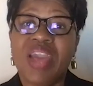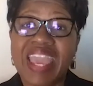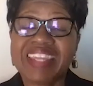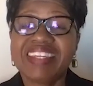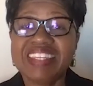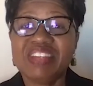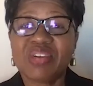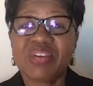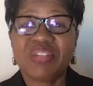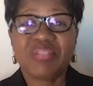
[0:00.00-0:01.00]
and
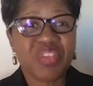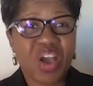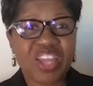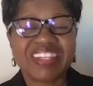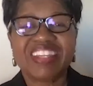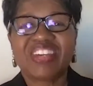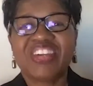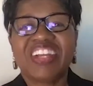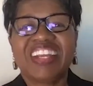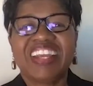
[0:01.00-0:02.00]
leader, thought leader,